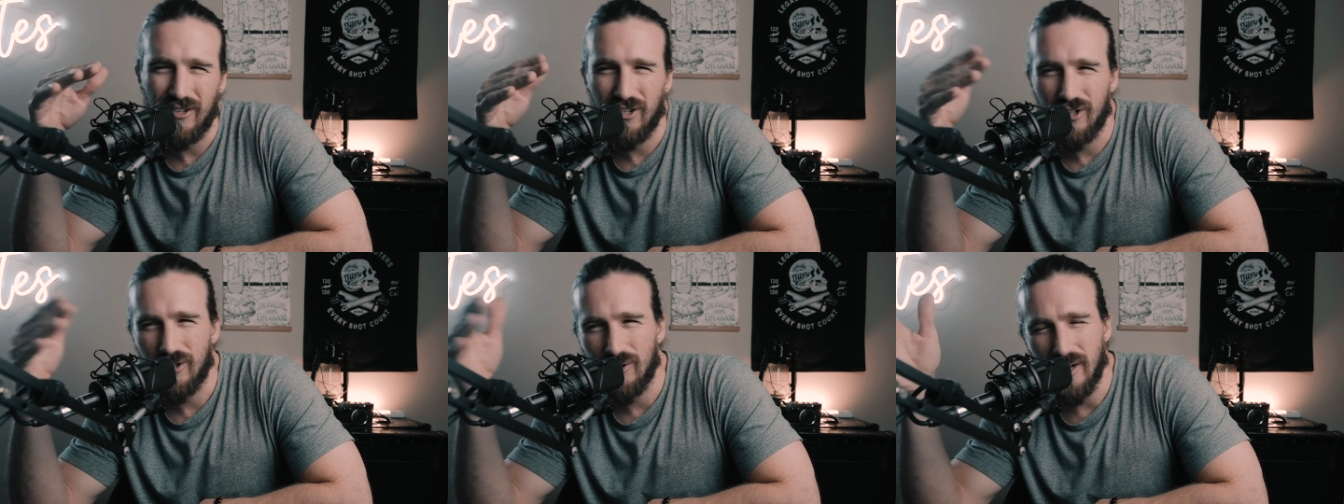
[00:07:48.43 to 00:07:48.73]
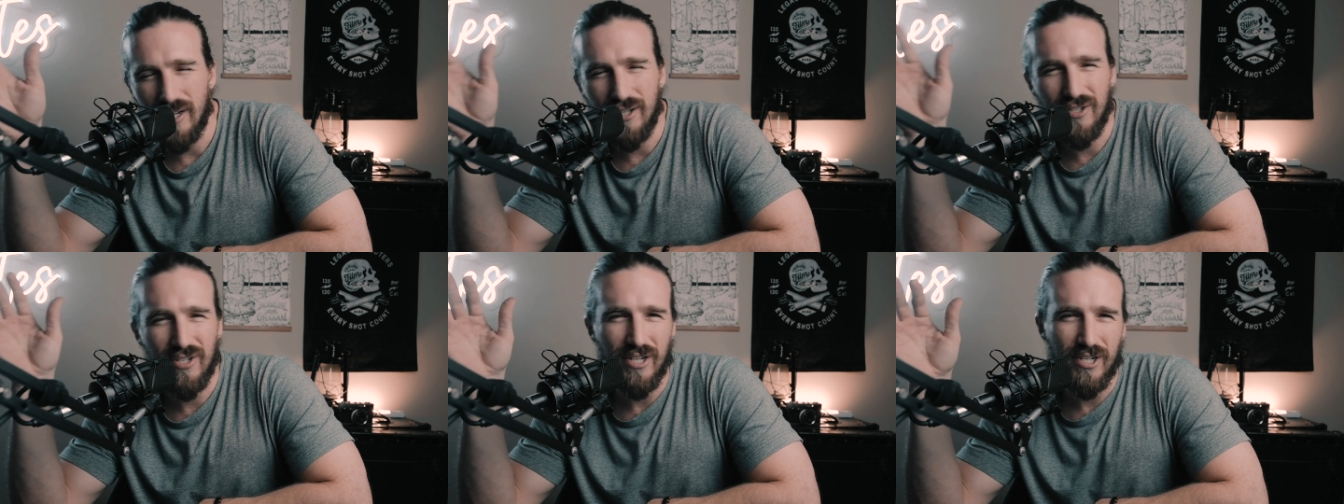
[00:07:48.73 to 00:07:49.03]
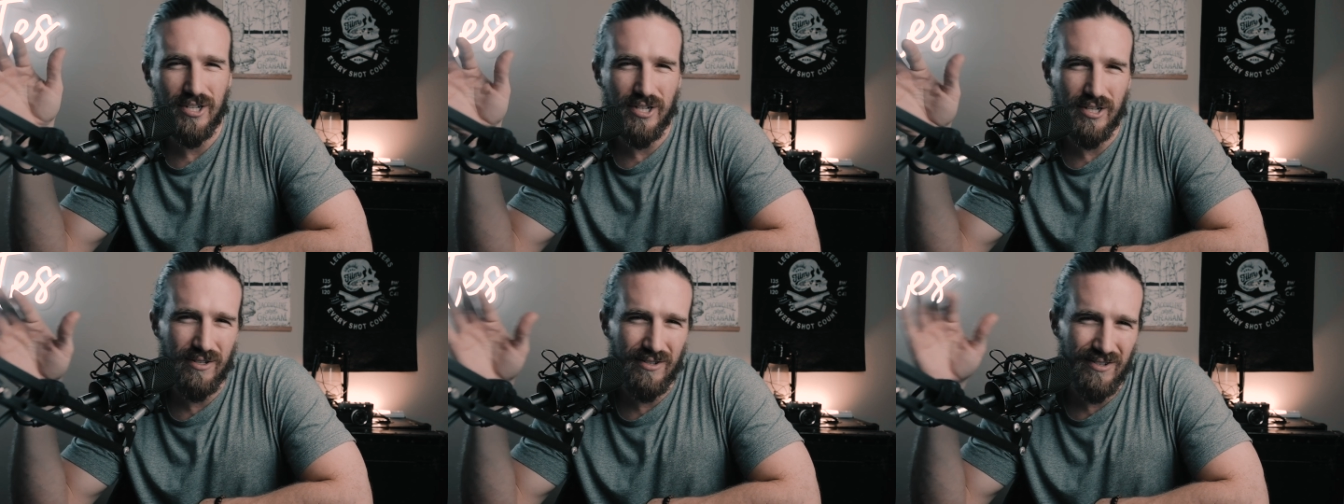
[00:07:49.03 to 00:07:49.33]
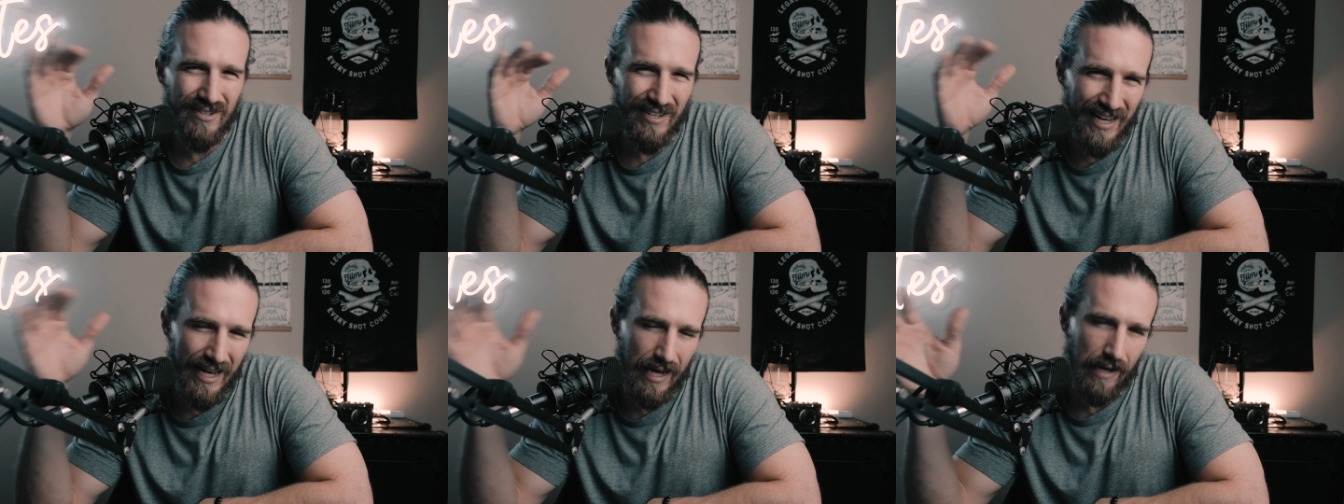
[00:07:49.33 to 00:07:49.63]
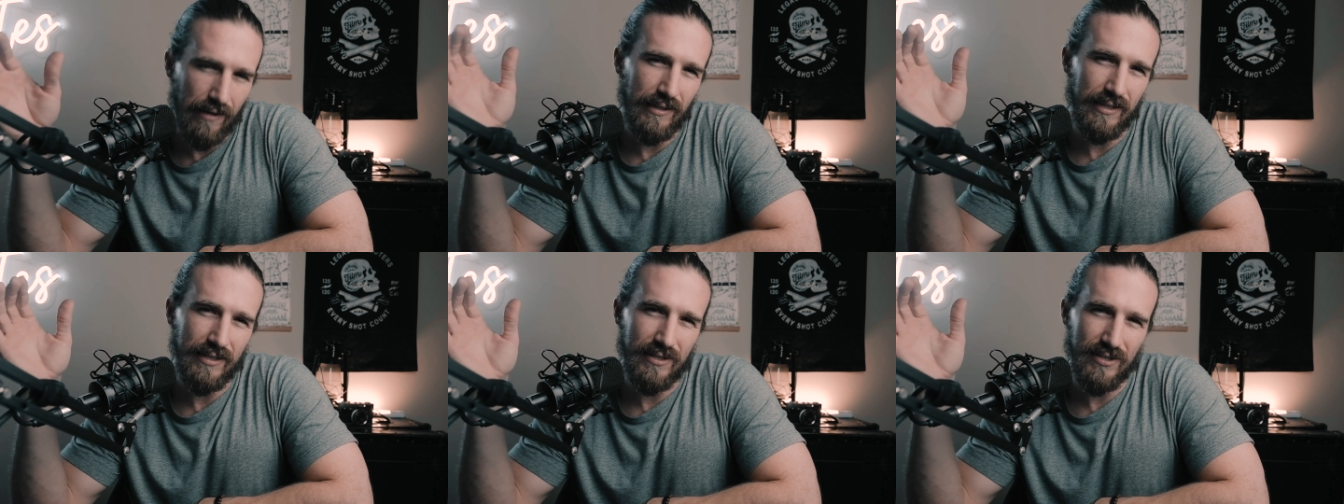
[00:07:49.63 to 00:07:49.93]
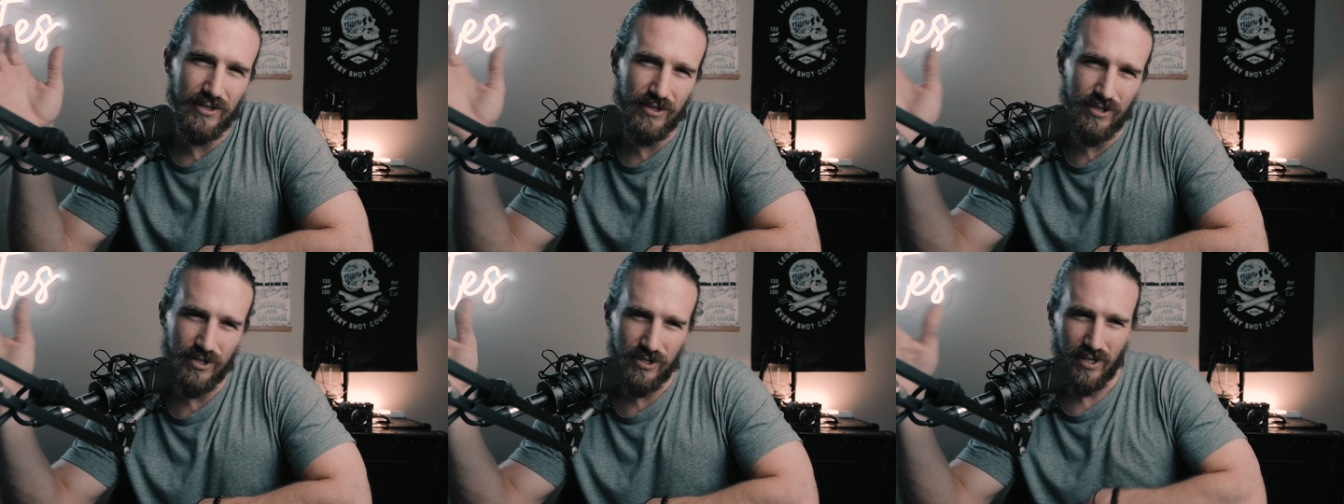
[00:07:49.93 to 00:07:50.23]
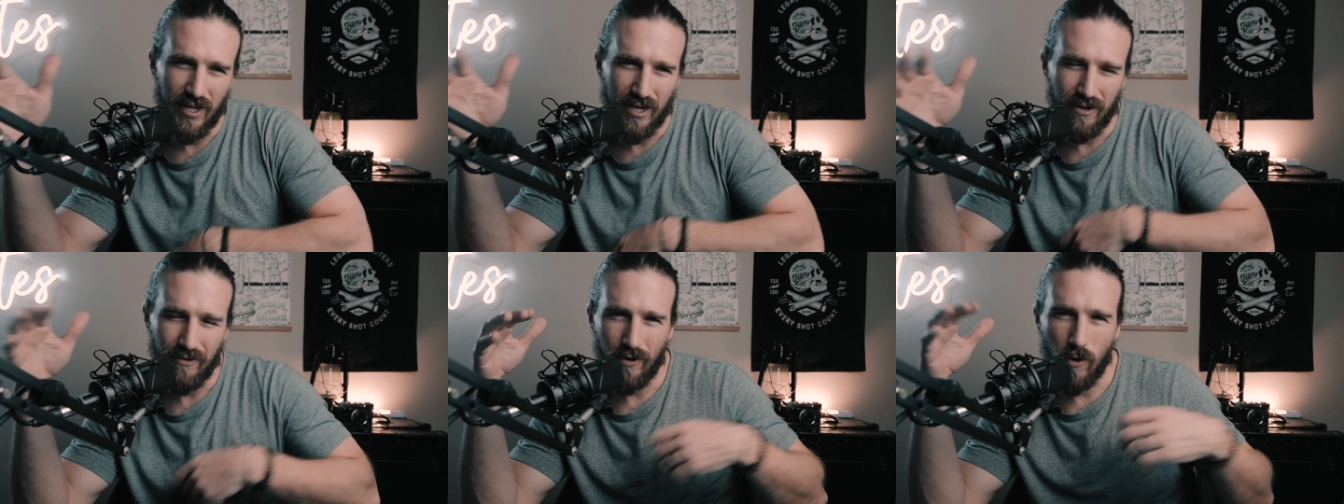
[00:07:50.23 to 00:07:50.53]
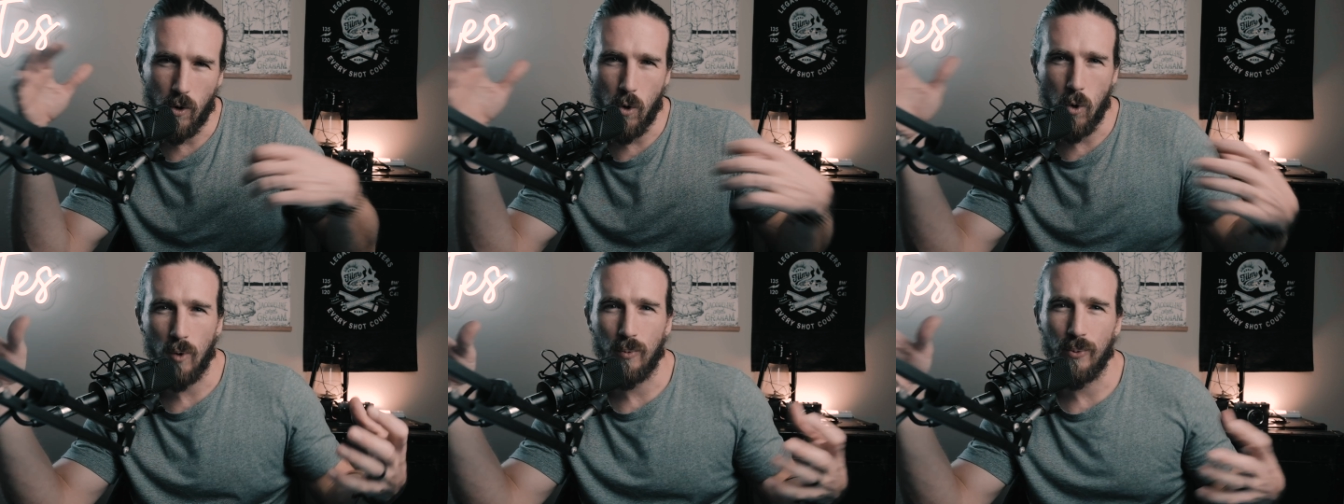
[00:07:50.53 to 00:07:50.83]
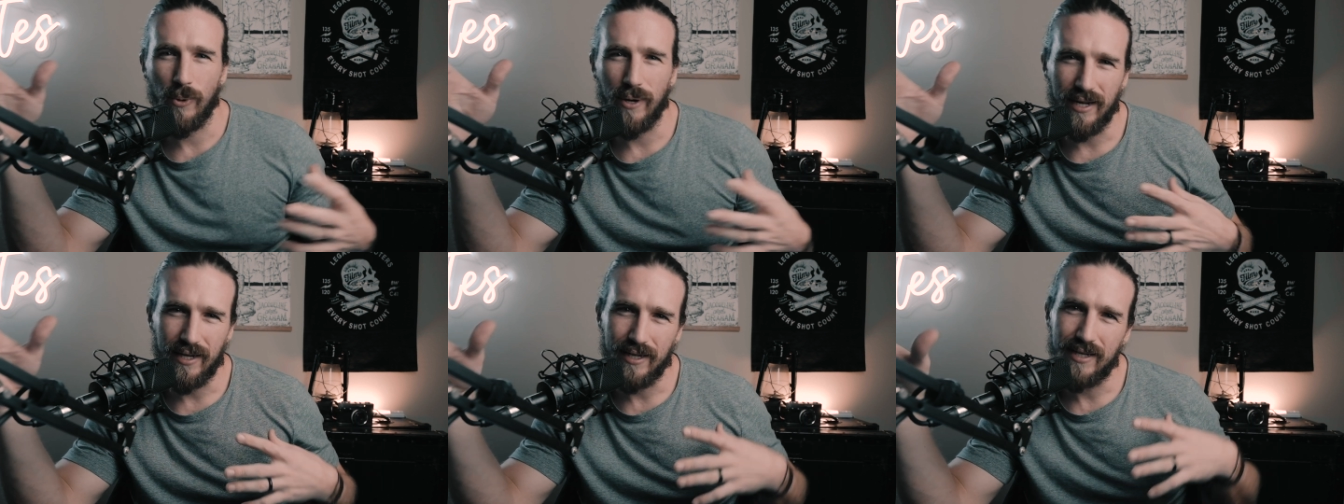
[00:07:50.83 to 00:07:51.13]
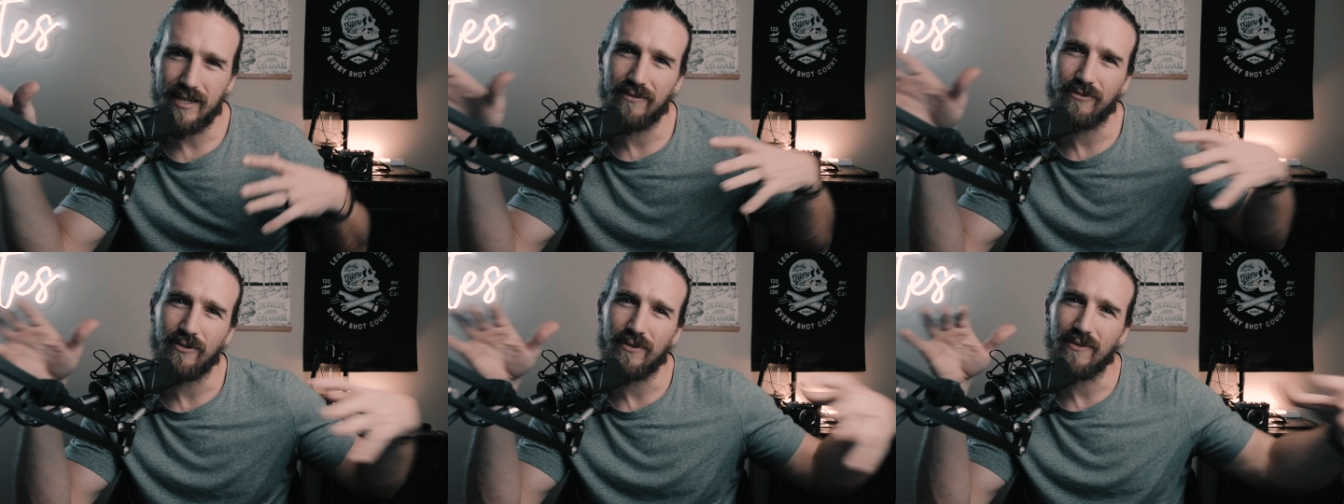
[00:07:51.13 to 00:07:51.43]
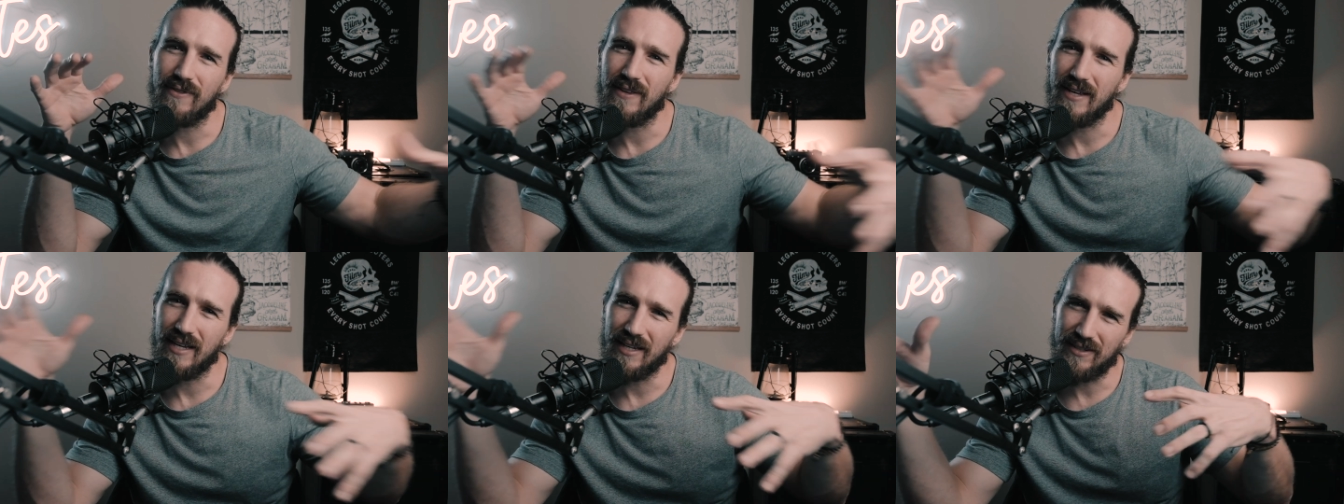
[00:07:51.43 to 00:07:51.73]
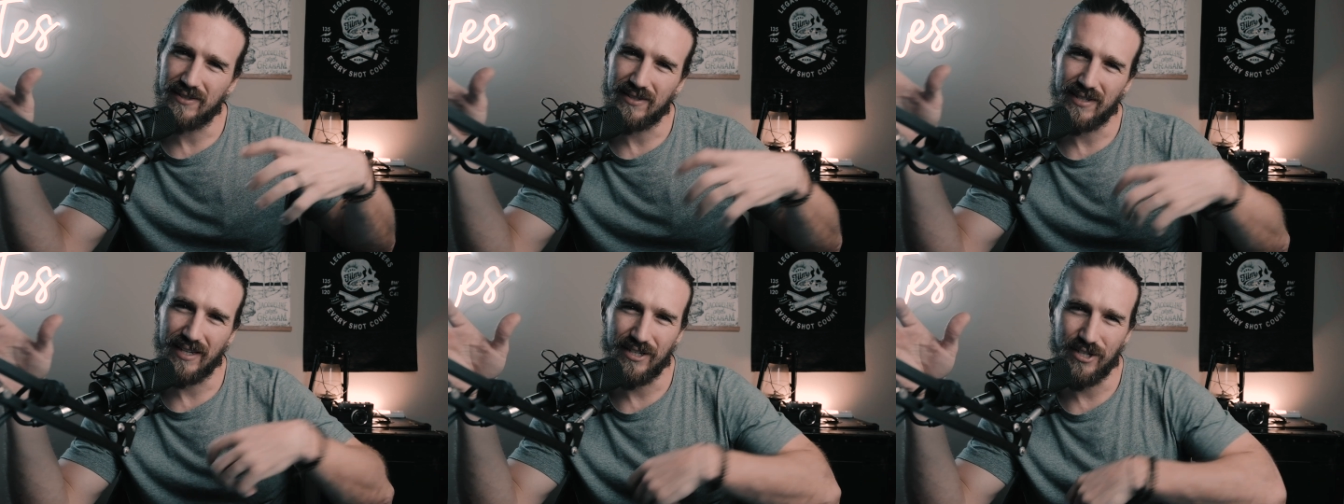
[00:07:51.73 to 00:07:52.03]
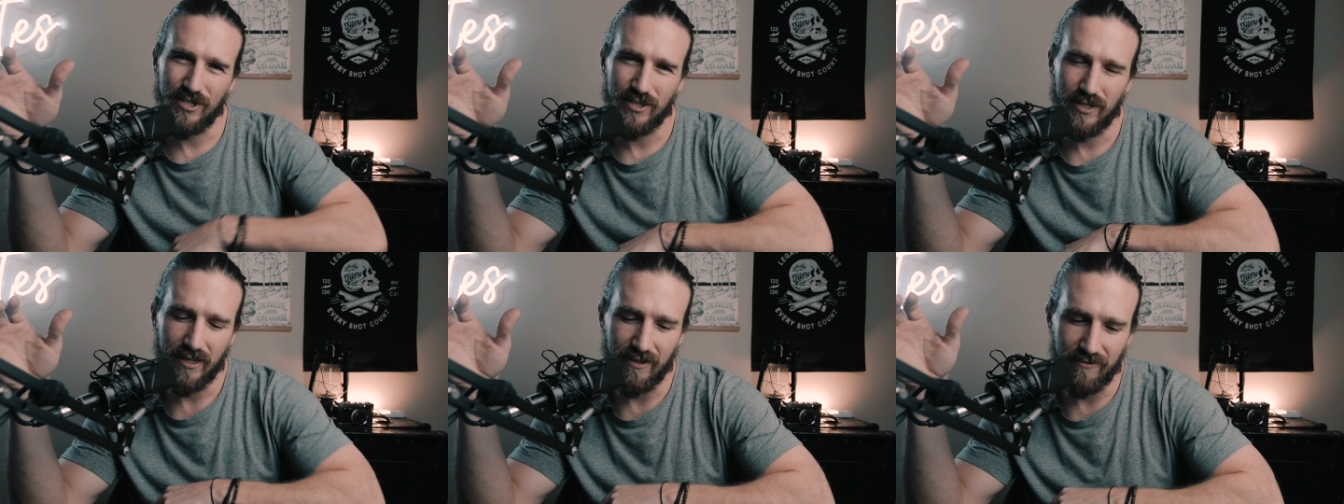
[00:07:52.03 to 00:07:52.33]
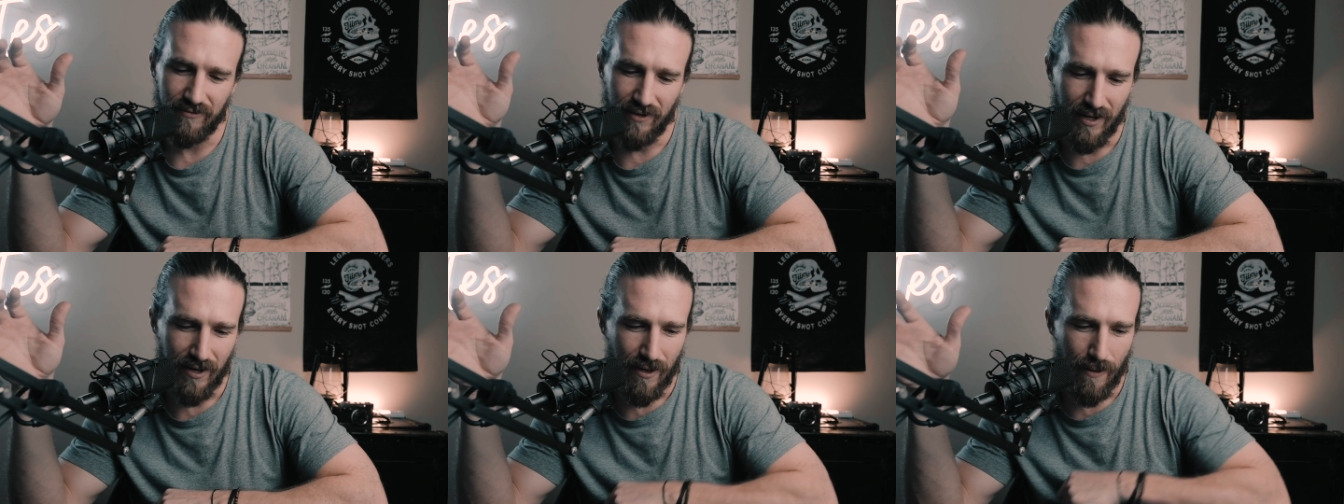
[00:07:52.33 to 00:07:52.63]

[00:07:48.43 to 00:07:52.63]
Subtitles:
transitions and outlets, and just kind of incorporating different things and just kind of